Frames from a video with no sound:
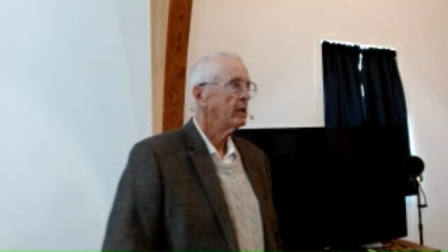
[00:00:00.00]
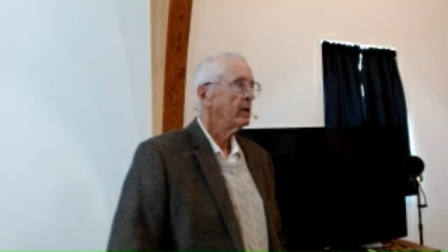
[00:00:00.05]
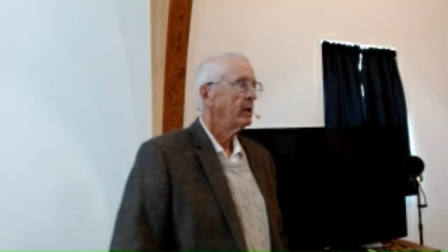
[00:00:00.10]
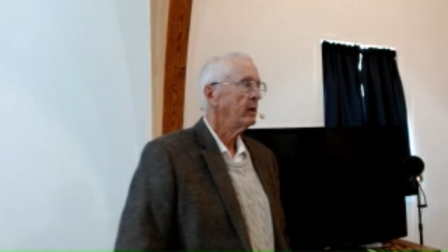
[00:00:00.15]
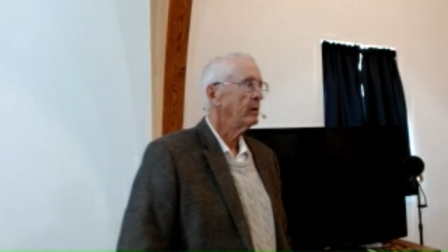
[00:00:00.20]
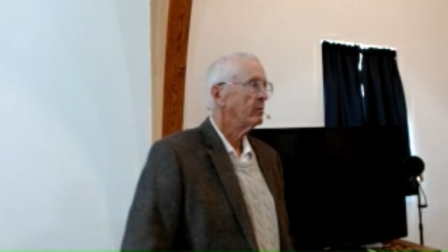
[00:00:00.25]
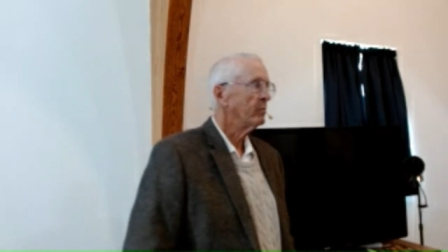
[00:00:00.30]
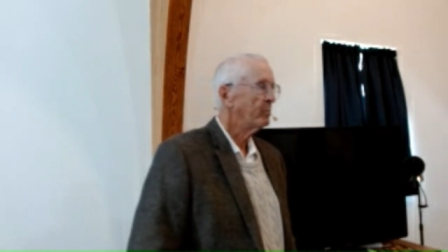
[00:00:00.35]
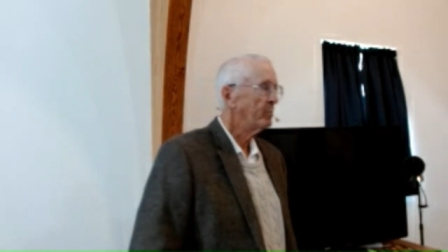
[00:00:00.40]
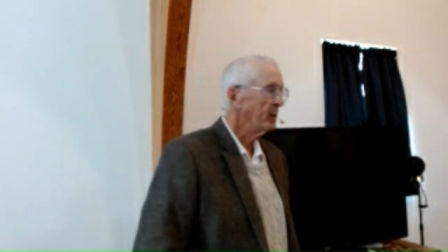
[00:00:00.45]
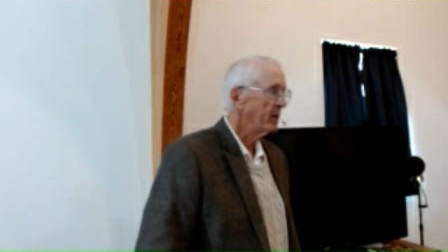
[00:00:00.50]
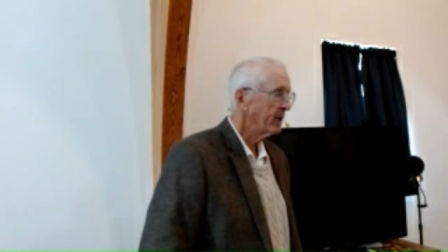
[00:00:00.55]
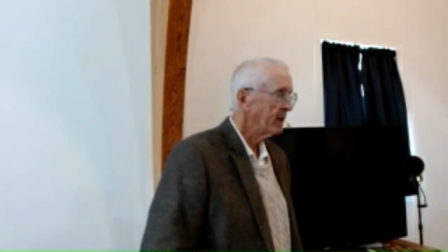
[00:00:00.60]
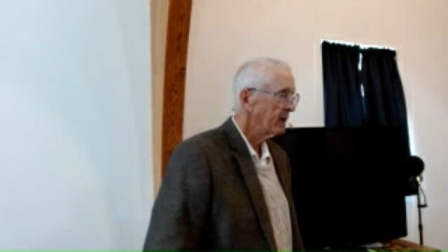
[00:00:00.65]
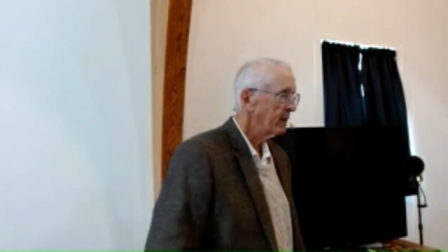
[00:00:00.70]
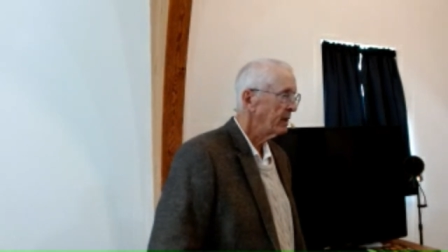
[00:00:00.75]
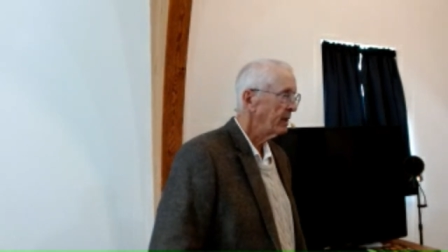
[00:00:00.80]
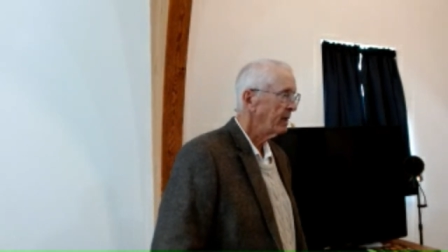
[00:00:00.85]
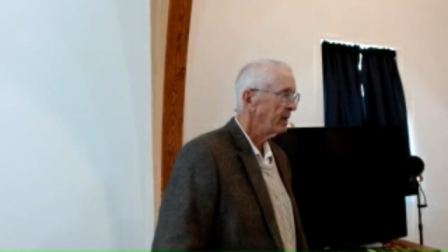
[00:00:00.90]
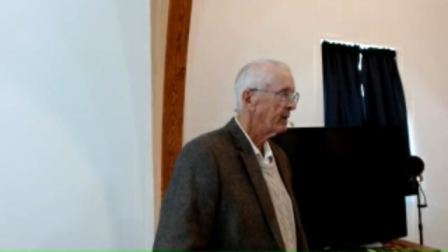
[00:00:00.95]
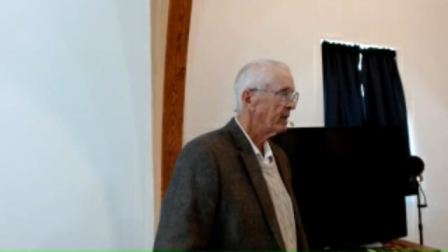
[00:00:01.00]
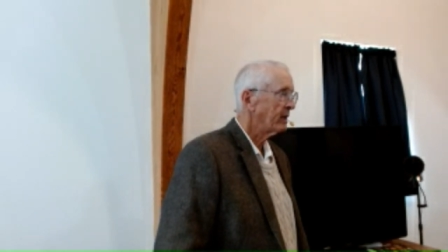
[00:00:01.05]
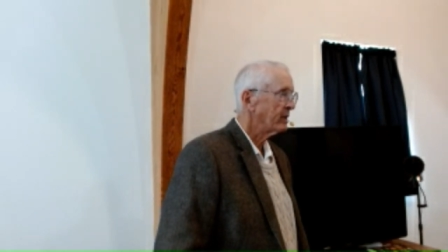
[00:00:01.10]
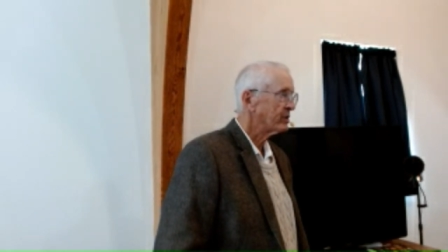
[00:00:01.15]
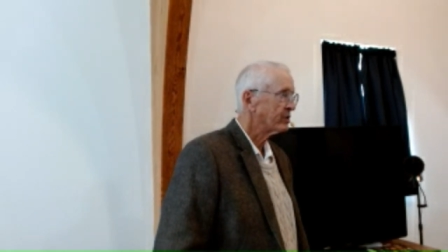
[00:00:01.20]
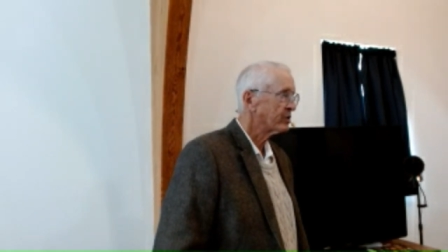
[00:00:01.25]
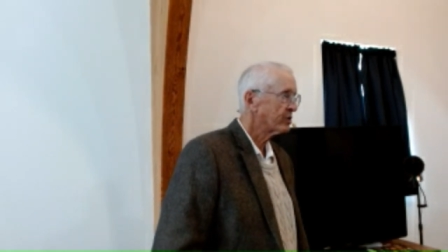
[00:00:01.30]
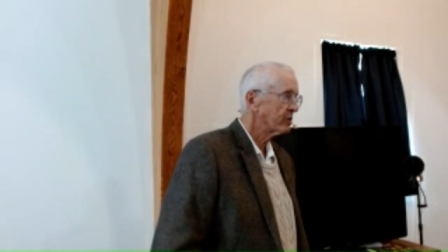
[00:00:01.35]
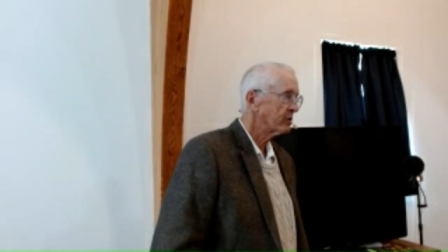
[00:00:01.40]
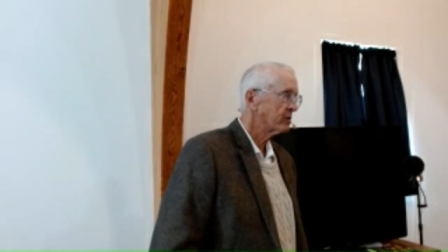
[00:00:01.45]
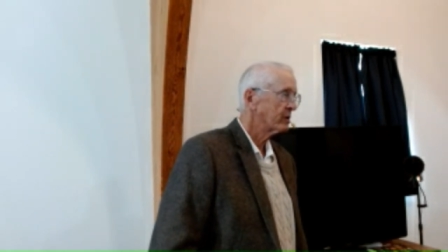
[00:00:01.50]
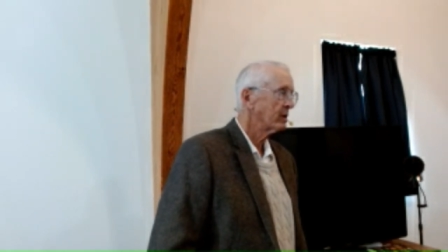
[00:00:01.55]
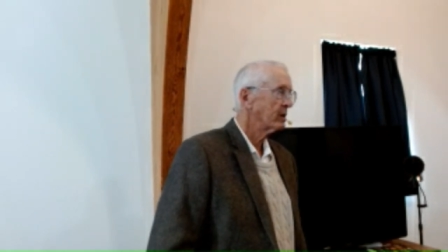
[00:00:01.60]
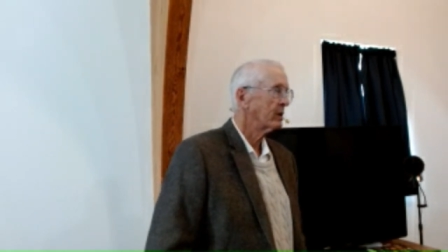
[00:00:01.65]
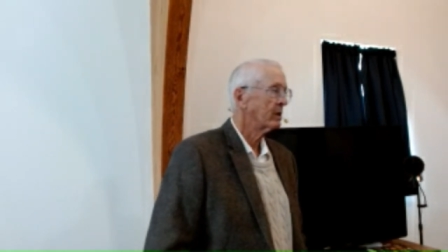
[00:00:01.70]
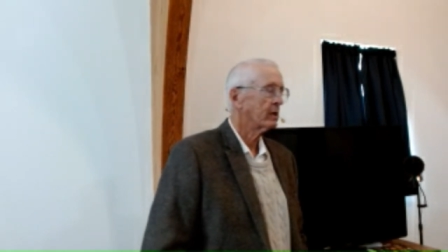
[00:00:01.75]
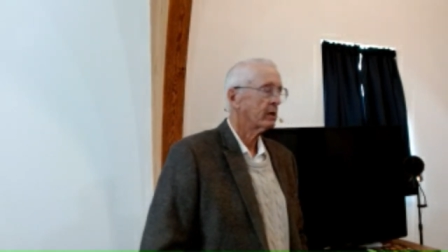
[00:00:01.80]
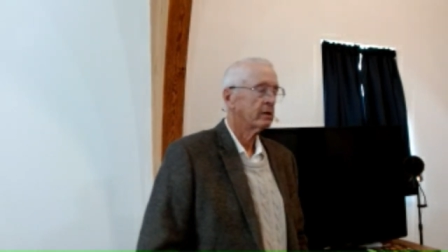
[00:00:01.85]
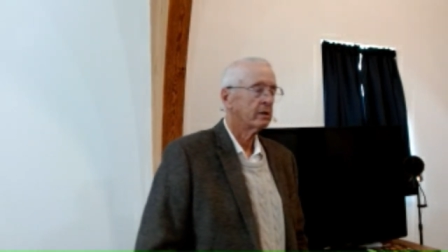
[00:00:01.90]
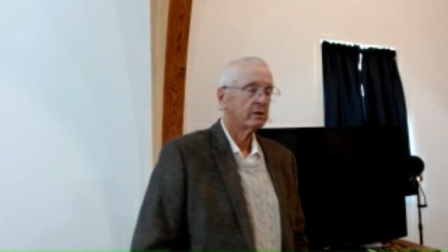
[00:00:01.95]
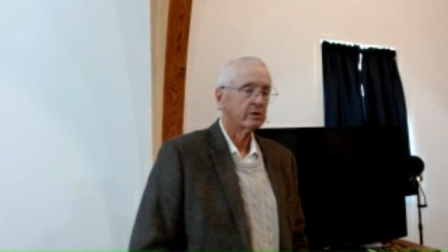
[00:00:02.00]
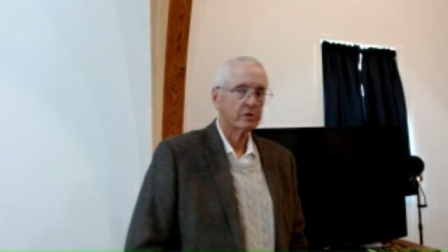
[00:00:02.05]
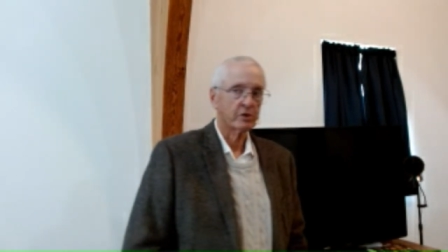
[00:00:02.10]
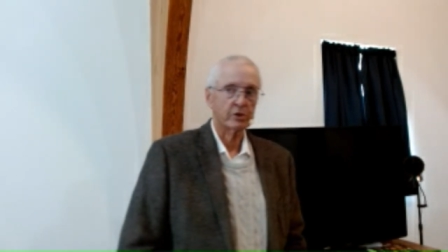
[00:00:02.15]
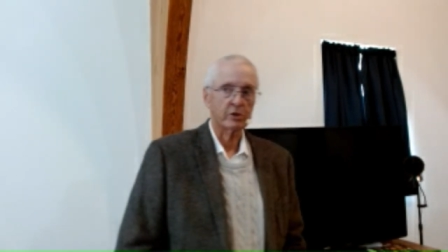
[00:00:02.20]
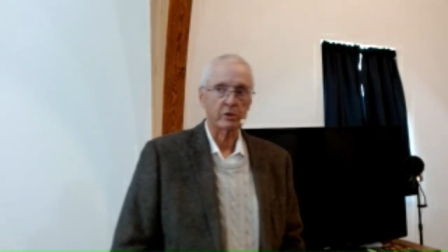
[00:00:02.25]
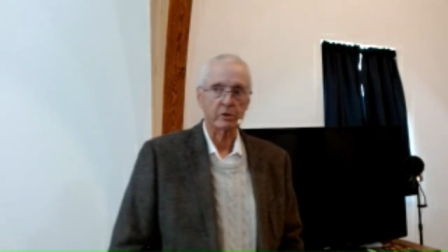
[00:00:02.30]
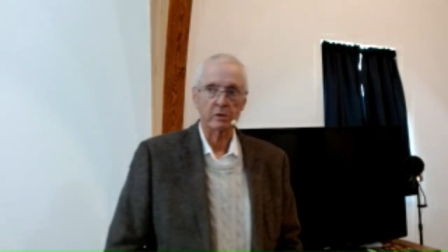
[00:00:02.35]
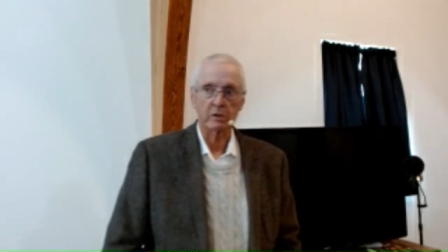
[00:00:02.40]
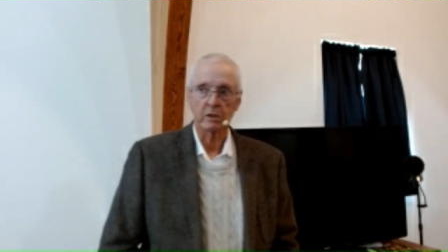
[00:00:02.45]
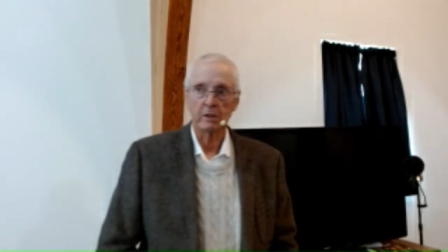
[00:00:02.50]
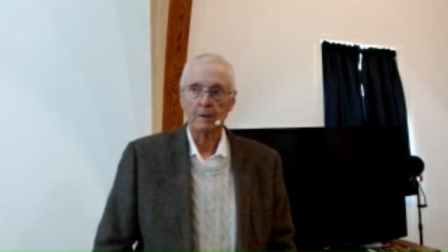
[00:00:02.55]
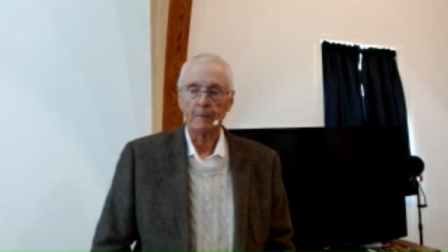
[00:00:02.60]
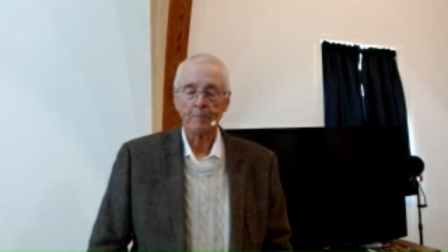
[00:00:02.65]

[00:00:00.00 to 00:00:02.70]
embedded in a certain culture